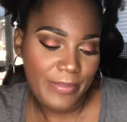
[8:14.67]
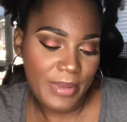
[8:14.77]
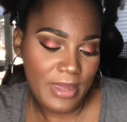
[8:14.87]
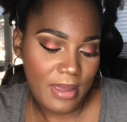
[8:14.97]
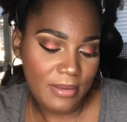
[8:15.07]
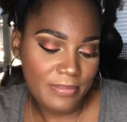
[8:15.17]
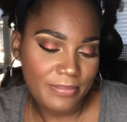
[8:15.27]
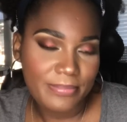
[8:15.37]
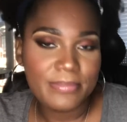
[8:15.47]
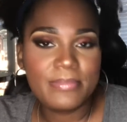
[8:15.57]
But yeah,
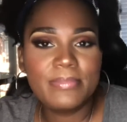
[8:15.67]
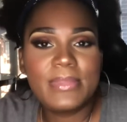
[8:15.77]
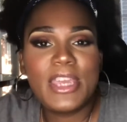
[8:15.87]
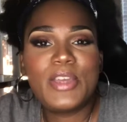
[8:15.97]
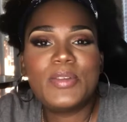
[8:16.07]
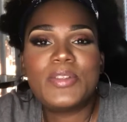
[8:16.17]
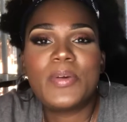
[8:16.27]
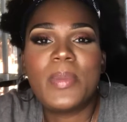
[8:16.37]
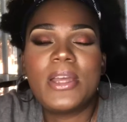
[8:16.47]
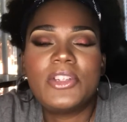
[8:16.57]
thank you
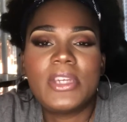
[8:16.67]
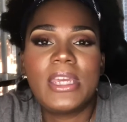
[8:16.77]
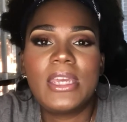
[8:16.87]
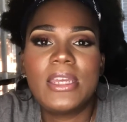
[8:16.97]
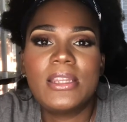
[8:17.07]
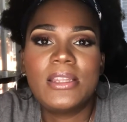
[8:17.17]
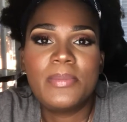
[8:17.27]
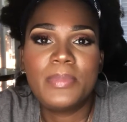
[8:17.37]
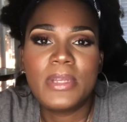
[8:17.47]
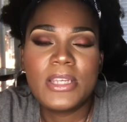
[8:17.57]
so much again.
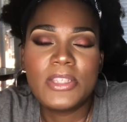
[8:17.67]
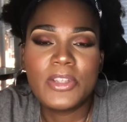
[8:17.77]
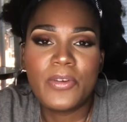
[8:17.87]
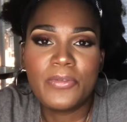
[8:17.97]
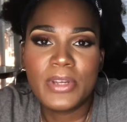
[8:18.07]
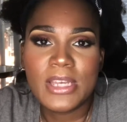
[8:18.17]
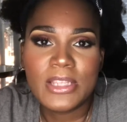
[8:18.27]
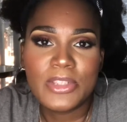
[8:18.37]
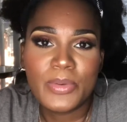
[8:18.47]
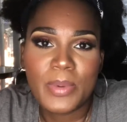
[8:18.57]
Please don't
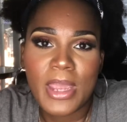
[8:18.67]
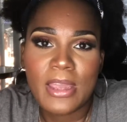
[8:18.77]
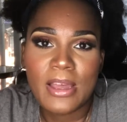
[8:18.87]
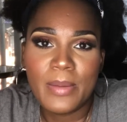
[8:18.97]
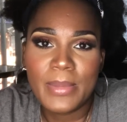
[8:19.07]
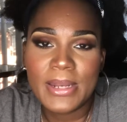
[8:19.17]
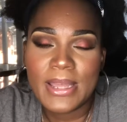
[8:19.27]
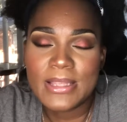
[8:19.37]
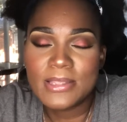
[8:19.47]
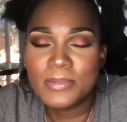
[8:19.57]
forget to rate, comment,
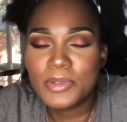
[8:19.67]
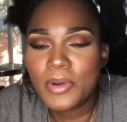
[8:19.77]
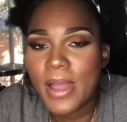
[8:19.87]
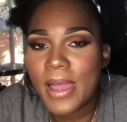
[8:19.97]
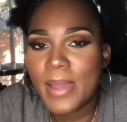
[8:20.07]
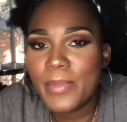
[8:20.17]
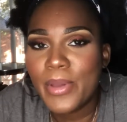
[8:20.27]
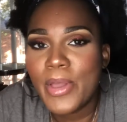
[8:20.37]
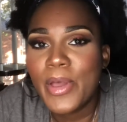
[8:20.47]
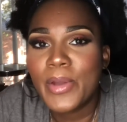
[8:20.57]
and subscribe.
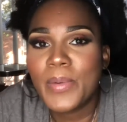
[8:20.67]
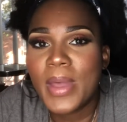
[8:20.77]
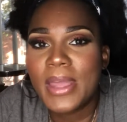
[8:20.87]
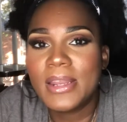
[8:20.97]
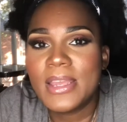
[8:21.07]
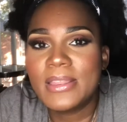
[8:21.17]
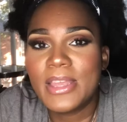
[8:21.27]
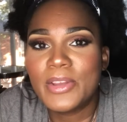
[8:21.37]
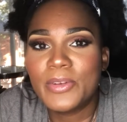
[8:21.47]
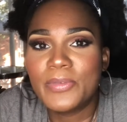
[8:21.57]
Go ahead and hit
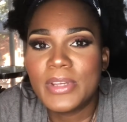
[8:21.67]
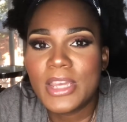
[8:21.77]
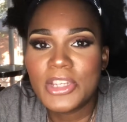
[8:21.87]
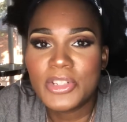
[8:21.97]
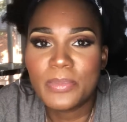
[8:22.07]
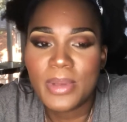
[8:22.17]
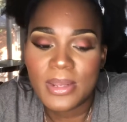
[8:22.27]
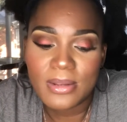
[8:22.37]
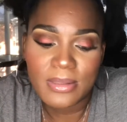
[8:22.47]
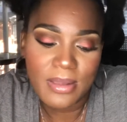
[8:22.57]
that notification
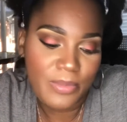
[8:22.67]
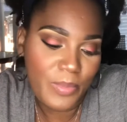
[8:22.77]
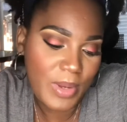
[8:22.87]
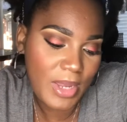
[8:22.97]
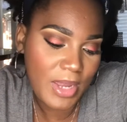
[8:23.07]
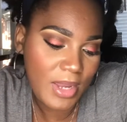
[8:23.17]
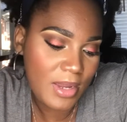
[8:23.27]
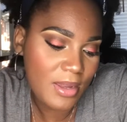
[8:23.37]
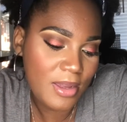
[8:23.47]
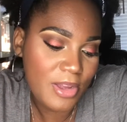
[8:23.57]
button. That
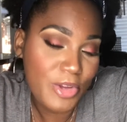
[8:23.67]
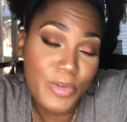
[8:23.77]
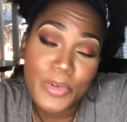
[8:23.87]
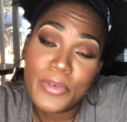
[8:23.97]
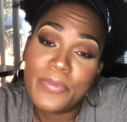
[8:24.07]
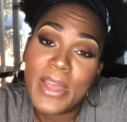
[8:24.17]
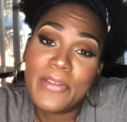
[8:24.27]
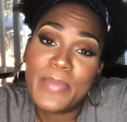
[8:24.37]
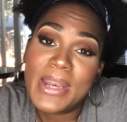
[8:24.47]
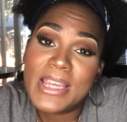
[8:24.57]
way you're notified
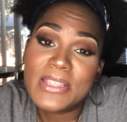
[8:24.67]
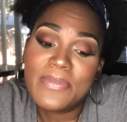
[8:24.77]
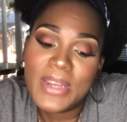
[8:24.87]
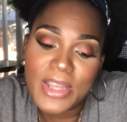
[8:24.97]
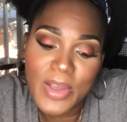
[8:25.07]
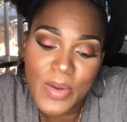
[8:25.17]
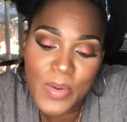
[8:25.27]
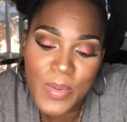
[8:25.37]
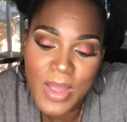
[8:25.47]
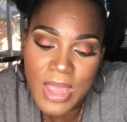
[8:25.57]
of my next
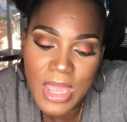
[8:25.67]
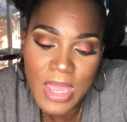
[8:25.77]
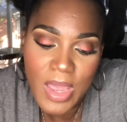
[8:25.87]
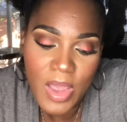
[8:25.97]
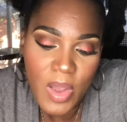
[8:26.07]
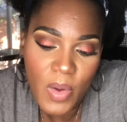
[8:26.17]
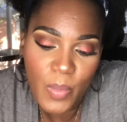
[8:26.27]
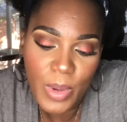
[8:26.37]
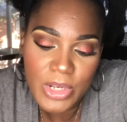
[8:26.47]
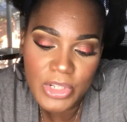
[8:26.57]
video,
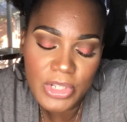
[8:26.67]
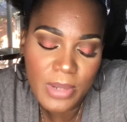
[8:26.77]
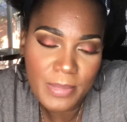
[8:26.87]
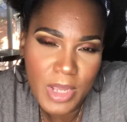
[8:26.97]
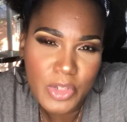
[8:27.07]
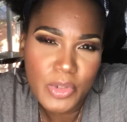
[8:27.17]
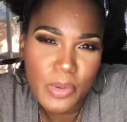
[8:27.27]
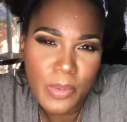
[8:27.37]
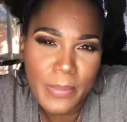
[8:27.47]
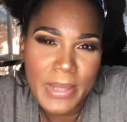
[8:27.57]
which I'm not sure
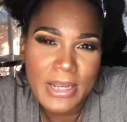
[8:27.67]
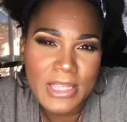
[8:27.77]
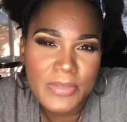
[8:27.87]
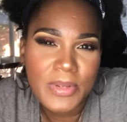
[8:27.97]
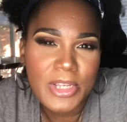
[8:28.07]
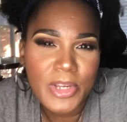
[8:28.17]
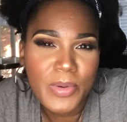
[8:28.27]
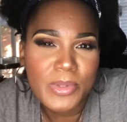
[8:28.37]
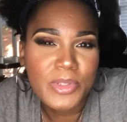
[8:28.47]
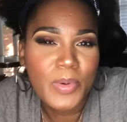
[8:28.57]
what my next
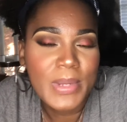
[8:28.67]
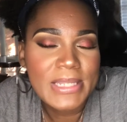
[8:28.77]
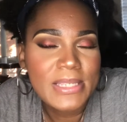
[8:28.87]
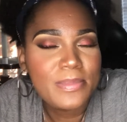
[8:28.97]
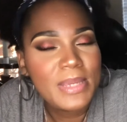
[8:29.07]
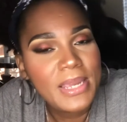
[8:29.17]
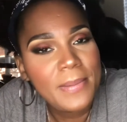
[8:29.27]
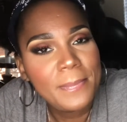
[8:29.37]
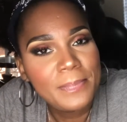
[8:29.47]
video is going to be,